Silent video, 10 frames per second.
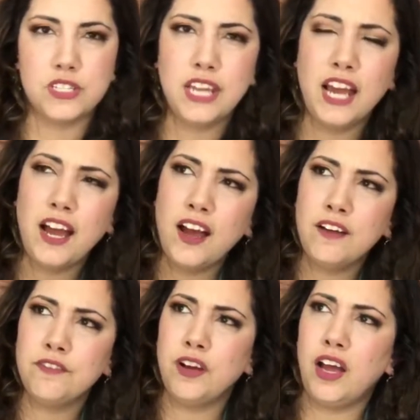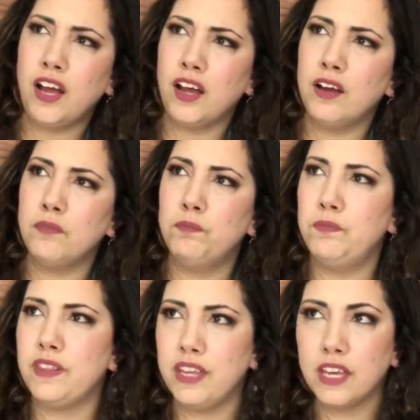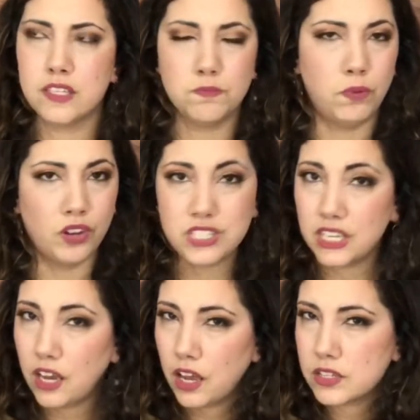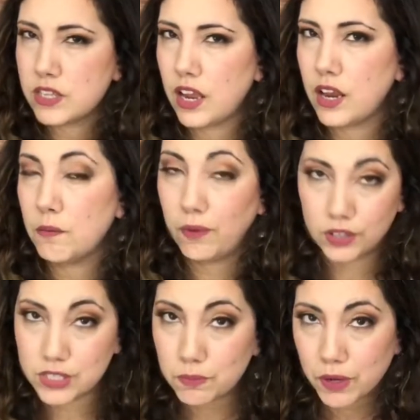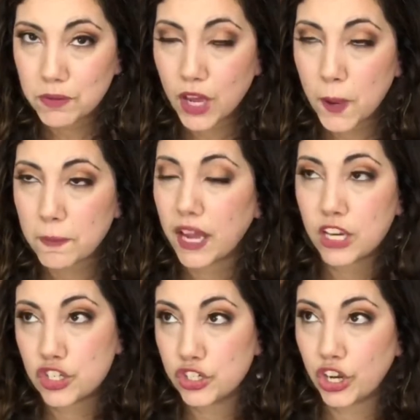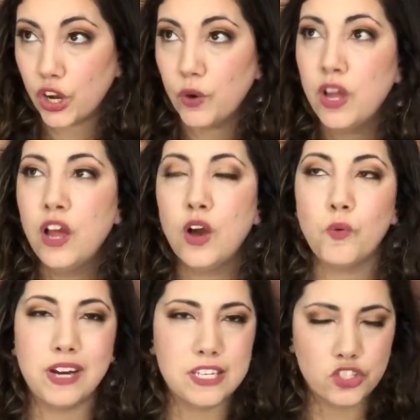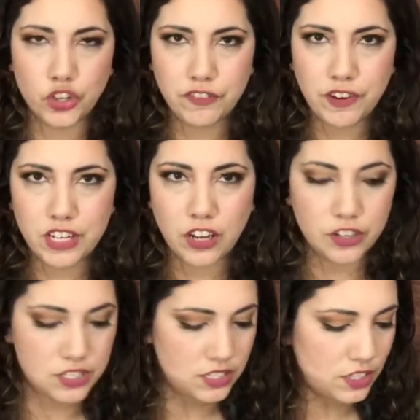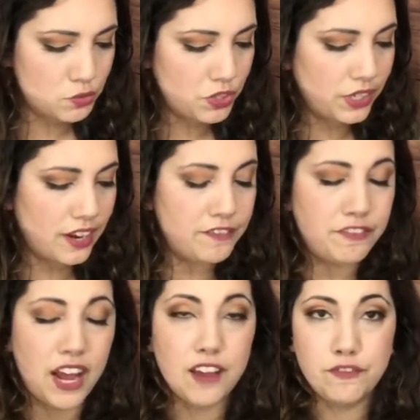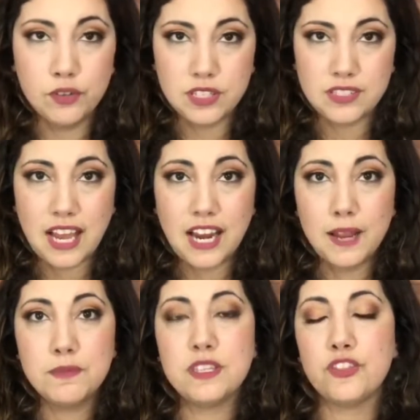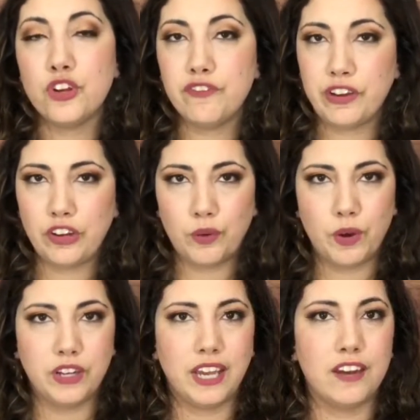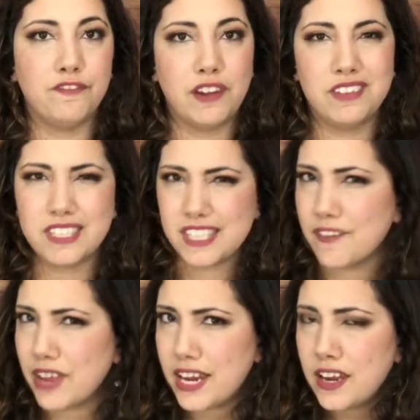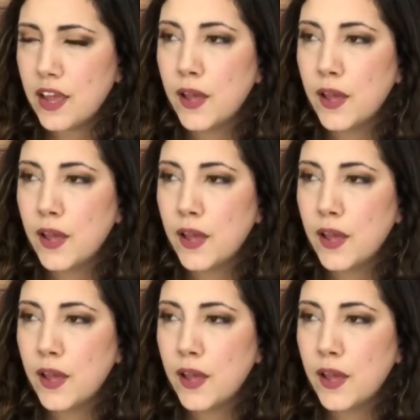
They have I think it's Boxy Lux and Boxy Premium. I should know. One is $35. This one you get 5 full size items. The $35 one you get 5 to 7.